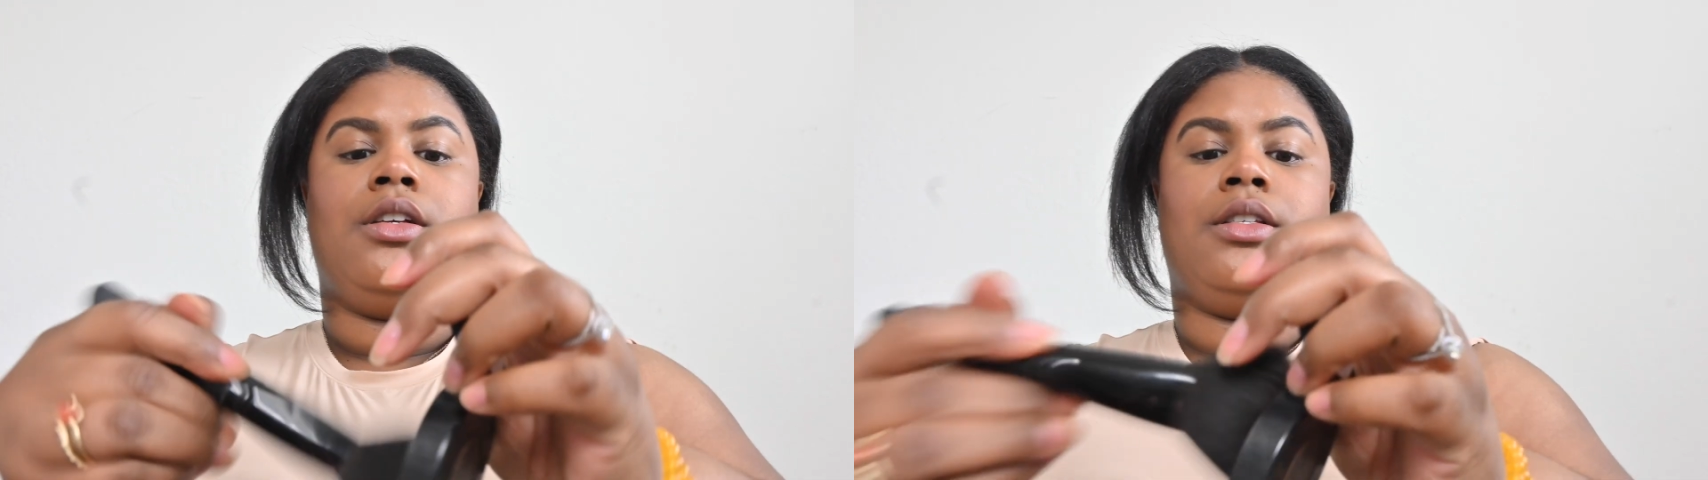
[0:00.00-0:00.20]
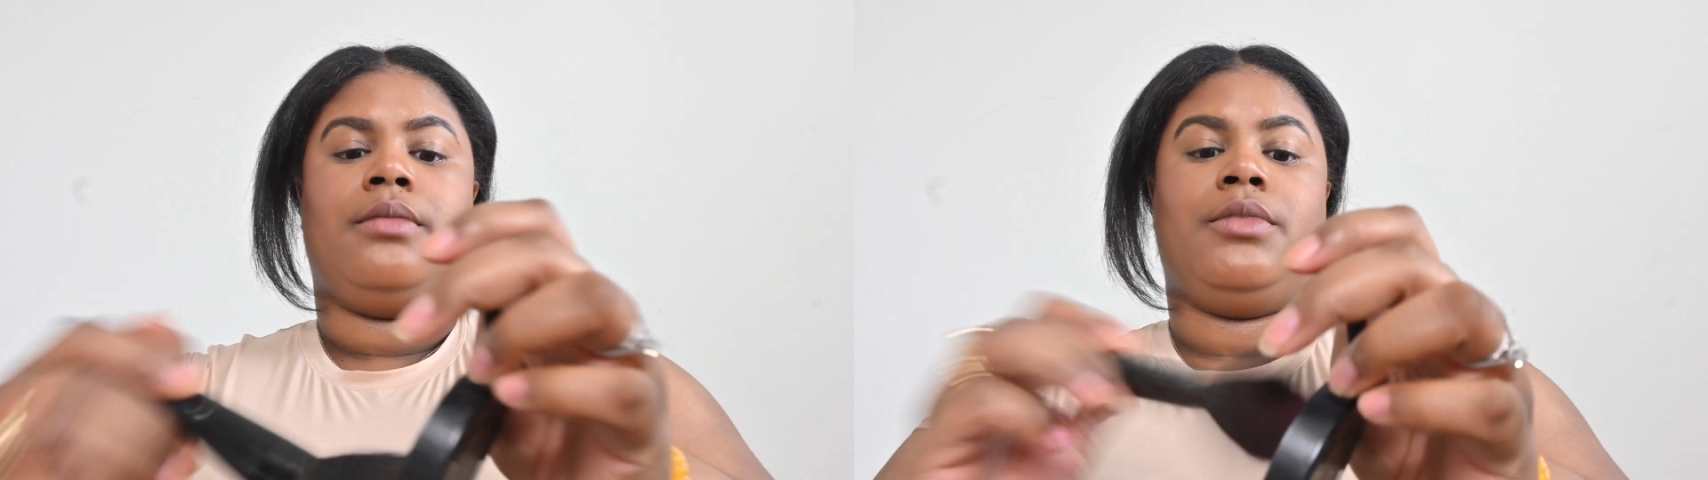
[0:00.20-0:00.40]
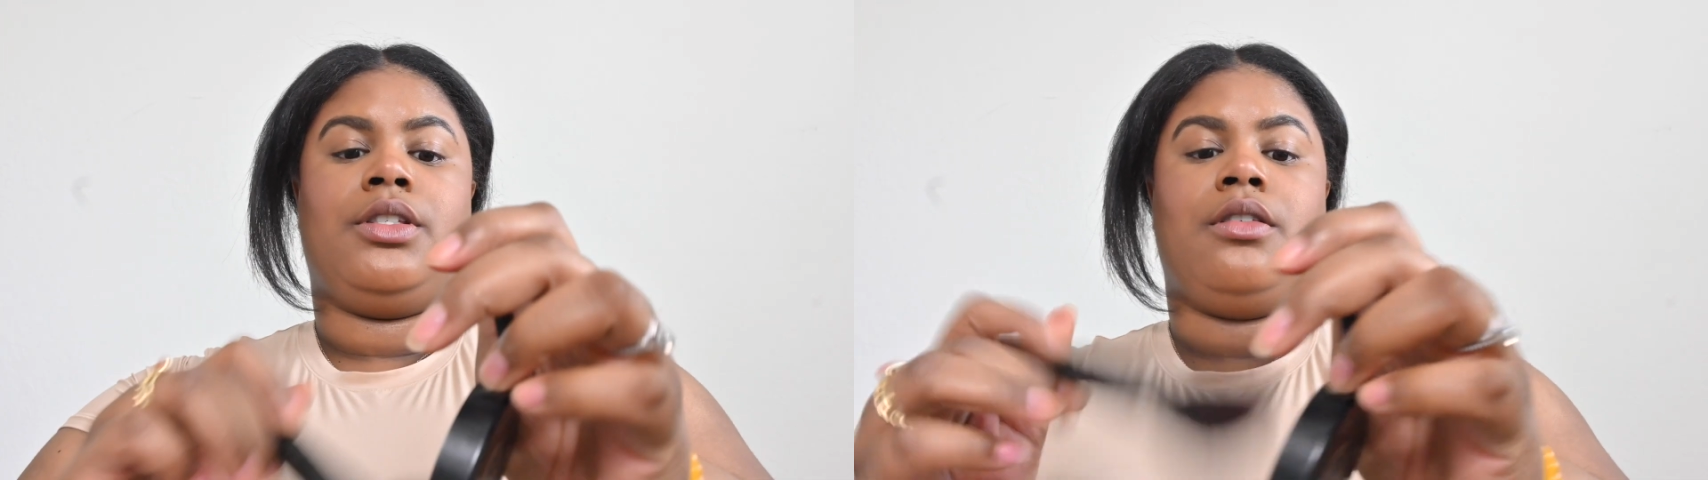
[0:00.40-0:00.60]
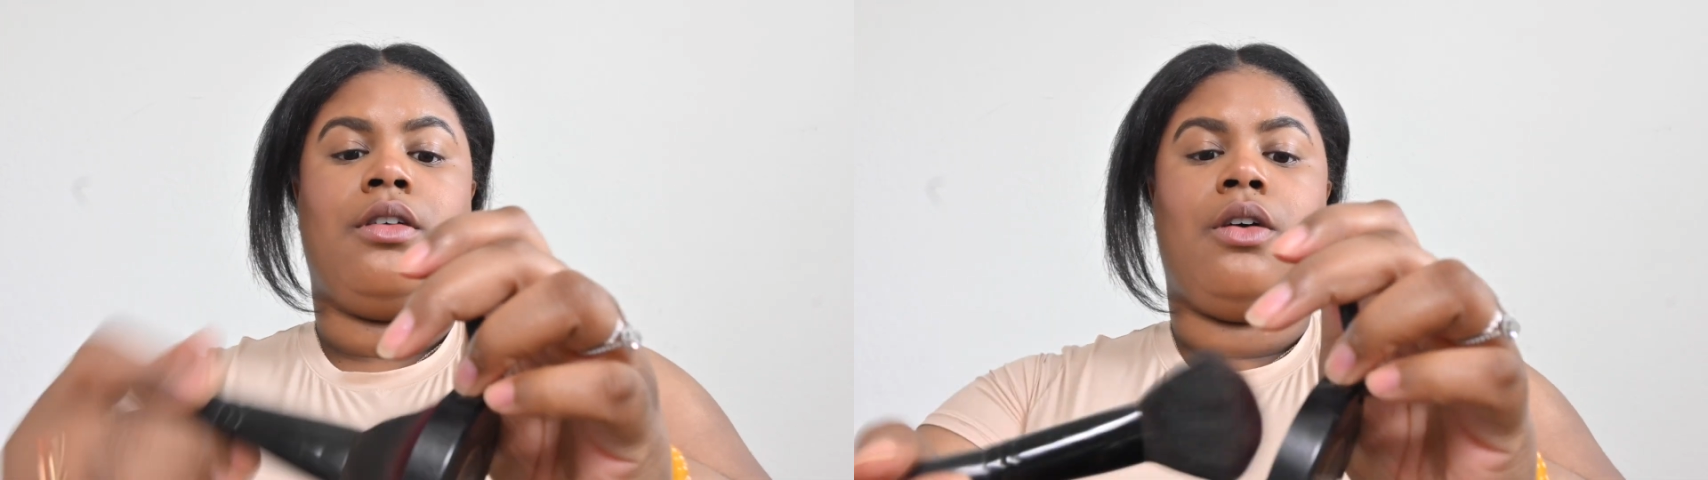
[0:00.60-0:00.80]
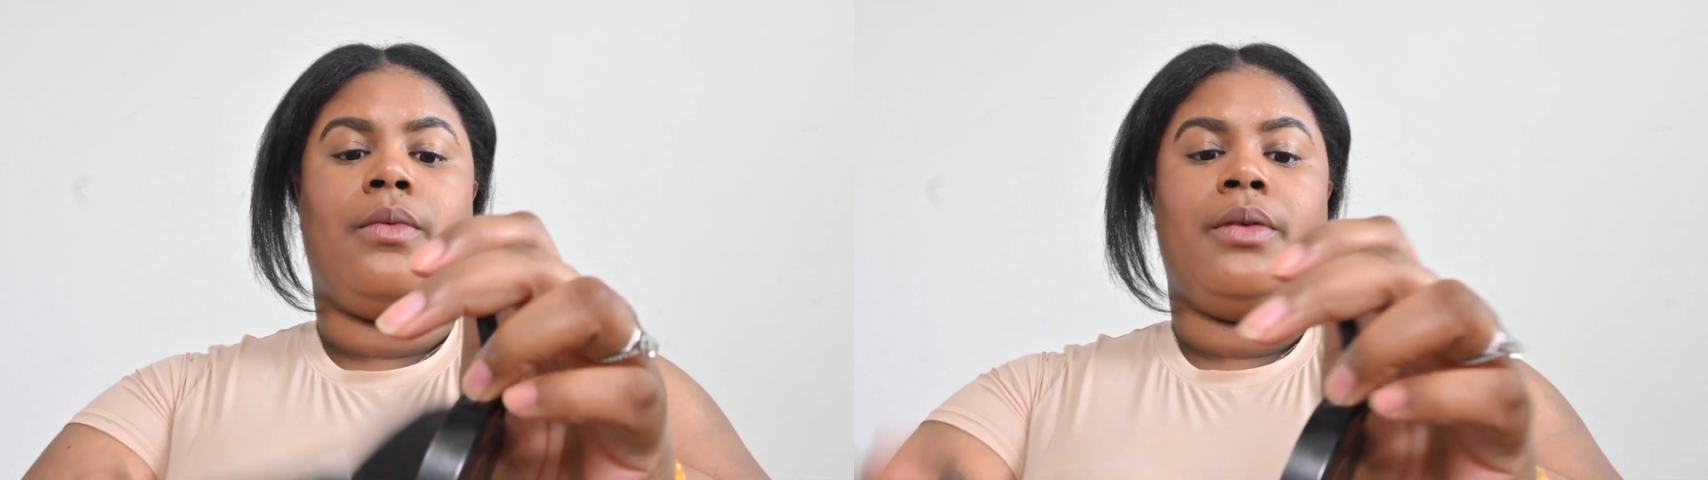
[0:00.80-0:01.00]
So I'm just gonna
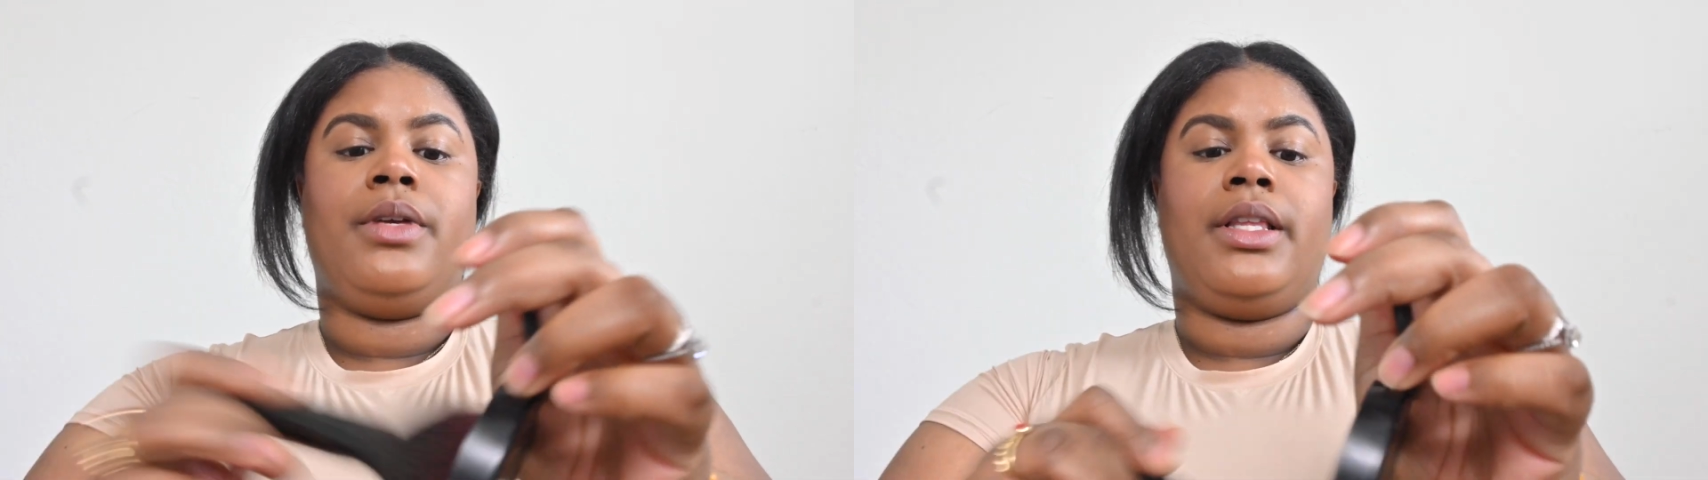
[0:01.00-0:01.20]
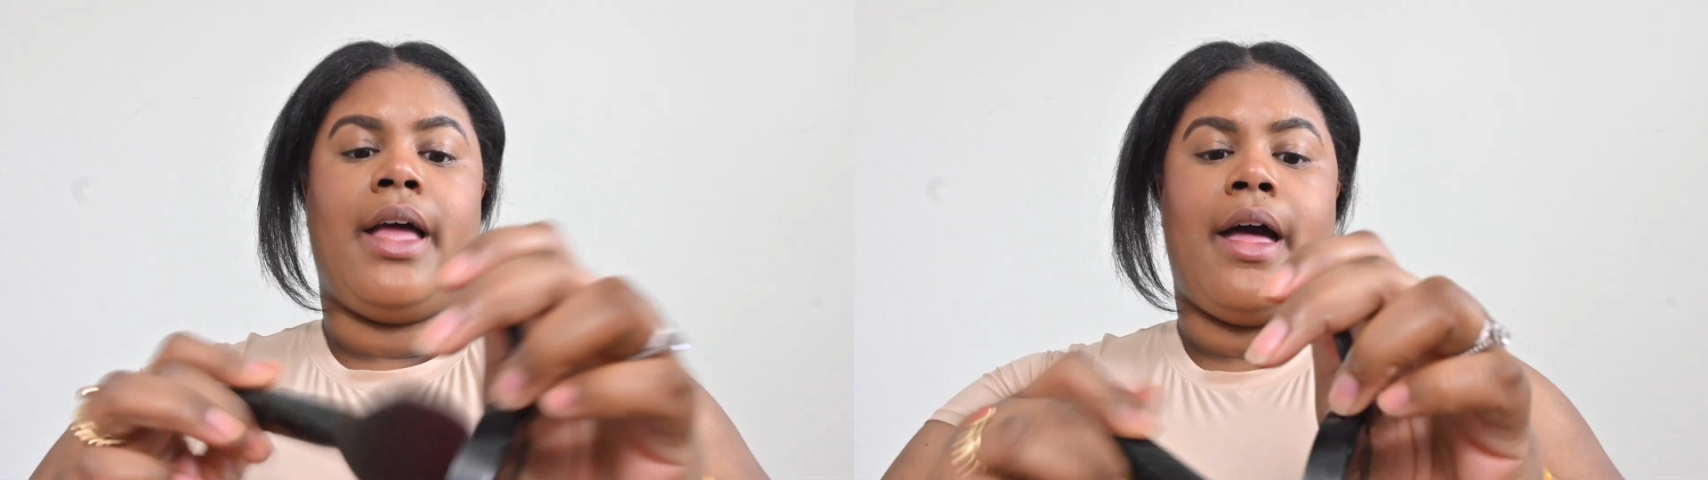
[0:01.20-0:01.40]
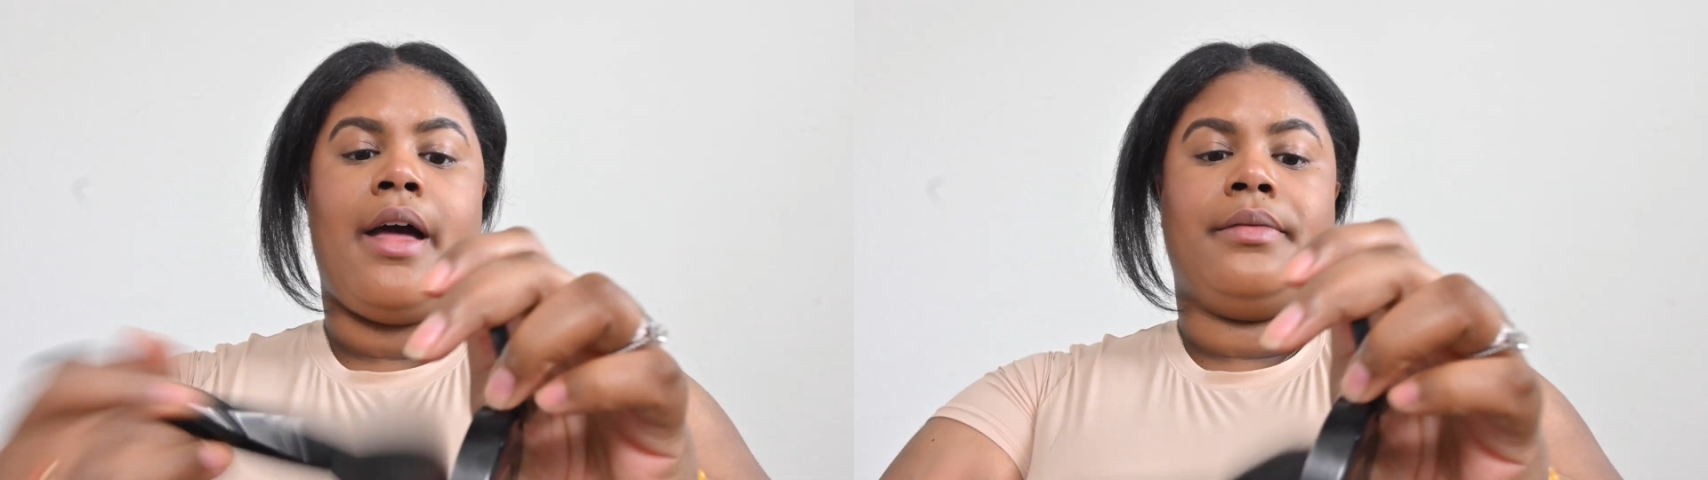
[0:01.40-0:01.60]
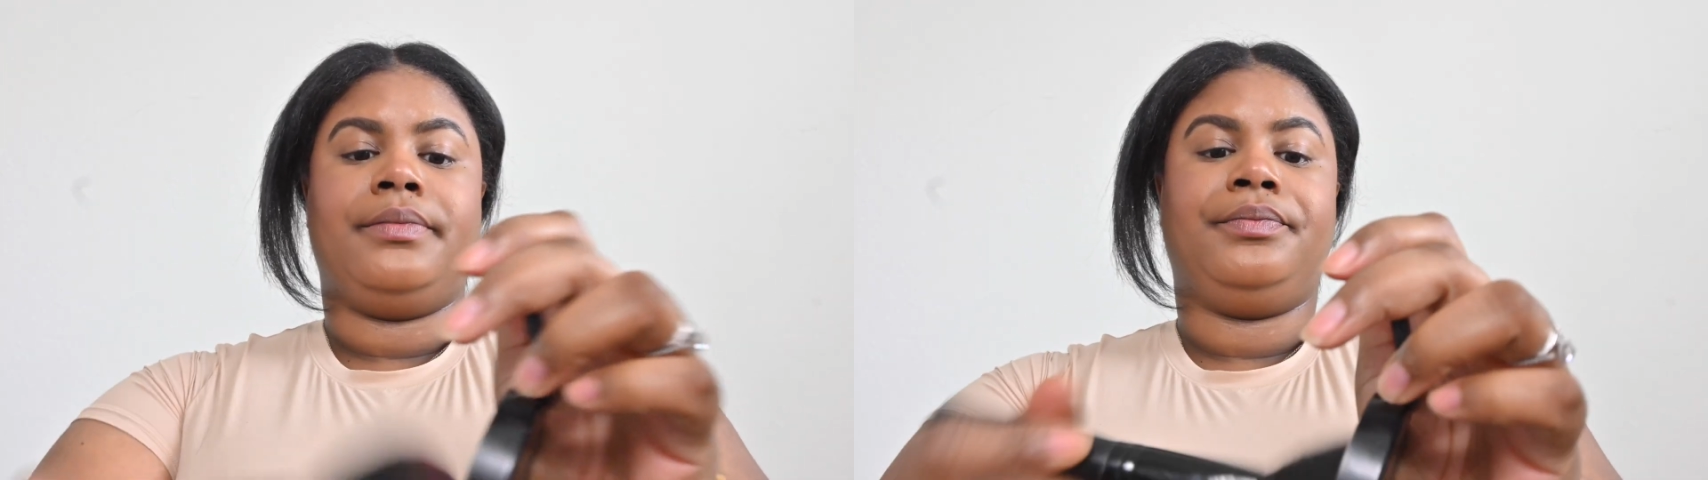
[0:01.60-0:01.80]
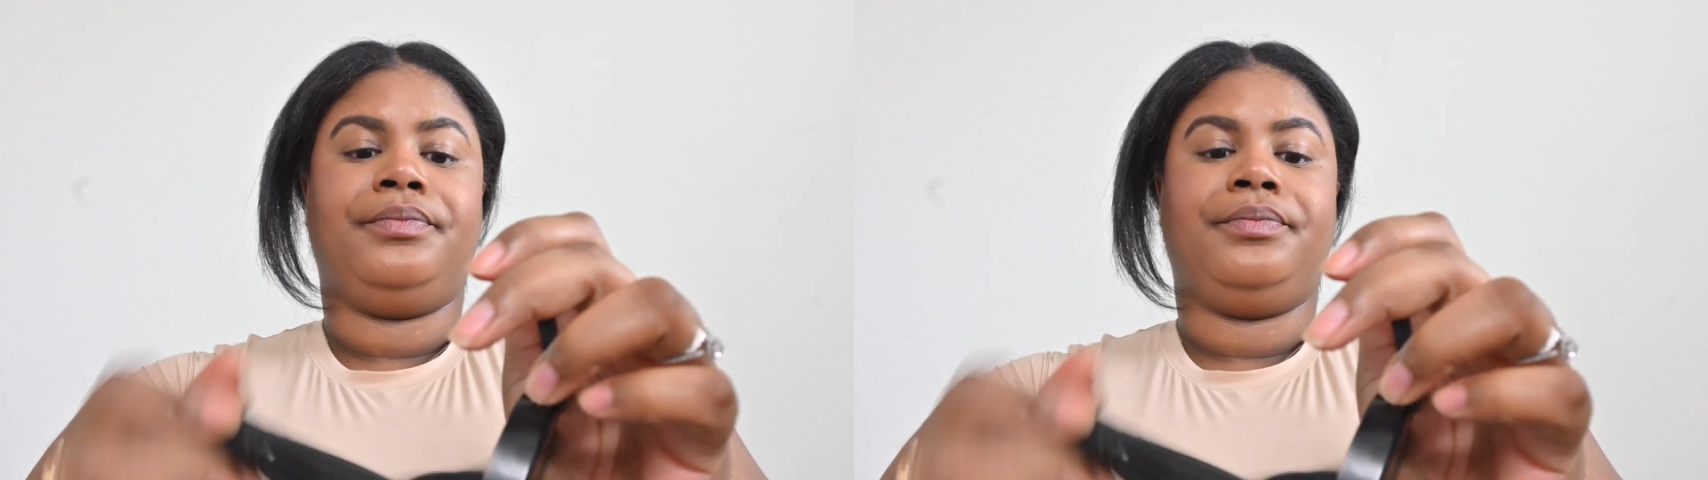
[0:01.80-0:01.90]
go in with that.